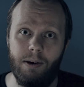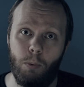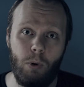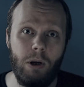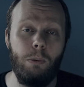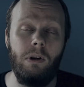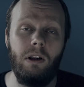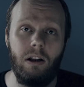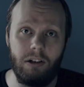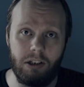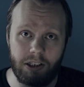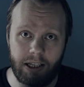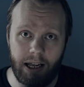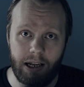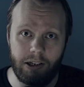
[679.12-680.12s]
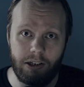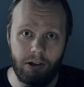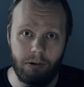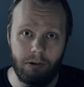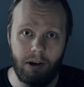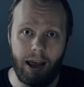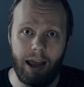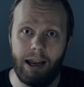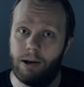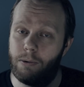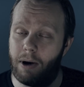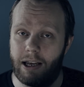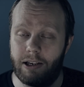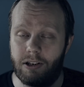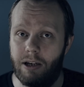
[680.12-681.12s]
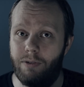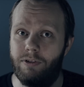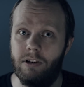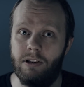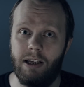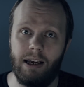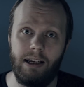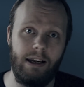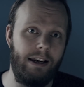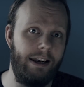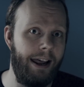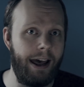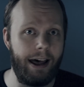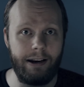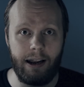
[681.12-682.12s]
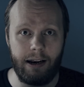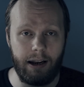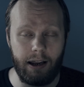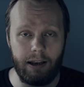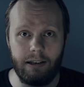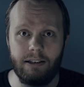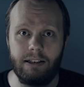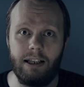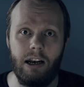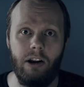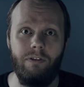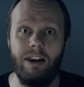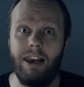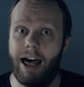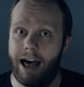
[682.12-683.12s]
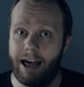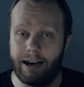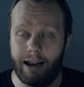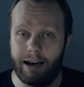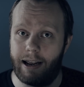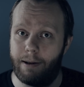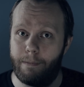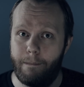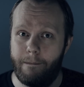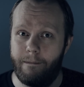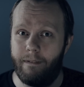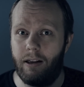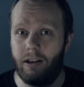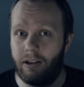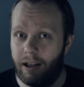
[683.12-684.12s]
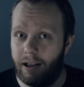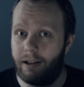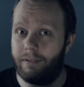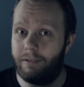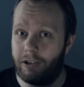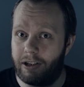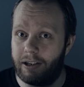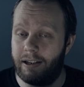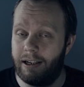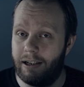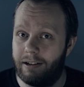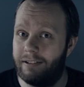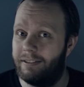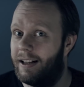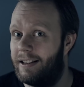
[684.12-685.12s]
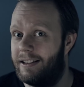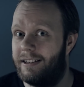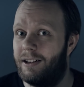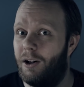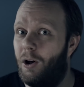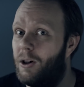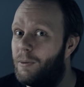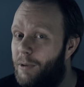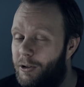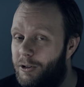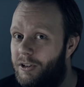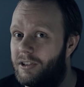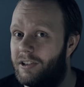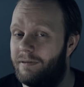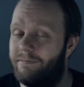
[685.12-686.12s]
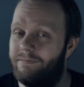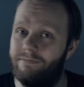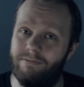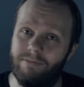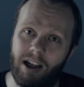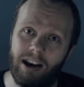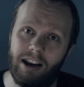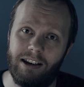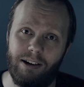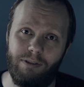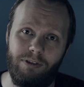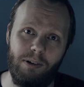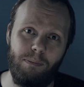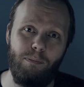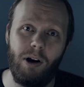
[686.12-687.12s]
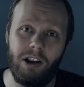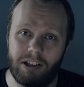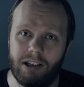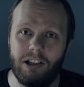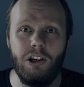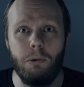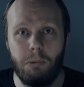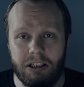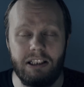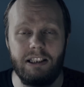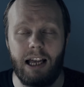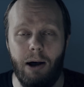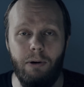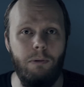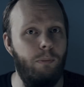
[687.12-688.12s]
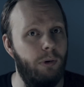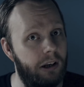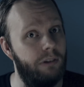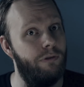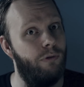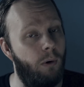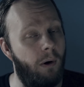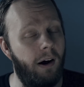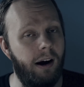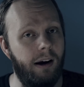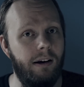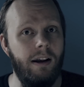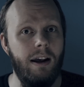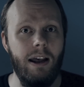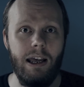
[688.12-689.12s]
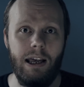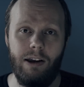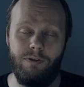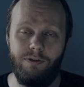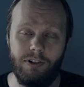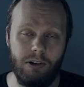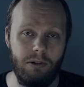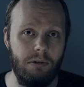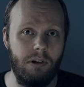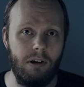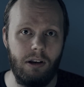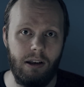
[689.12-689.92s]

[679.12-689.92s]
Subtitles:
We will understand you anyway. So if you say lärare instead of lärare, you can hear that's almost not a different, but you will sound pretty foreign if you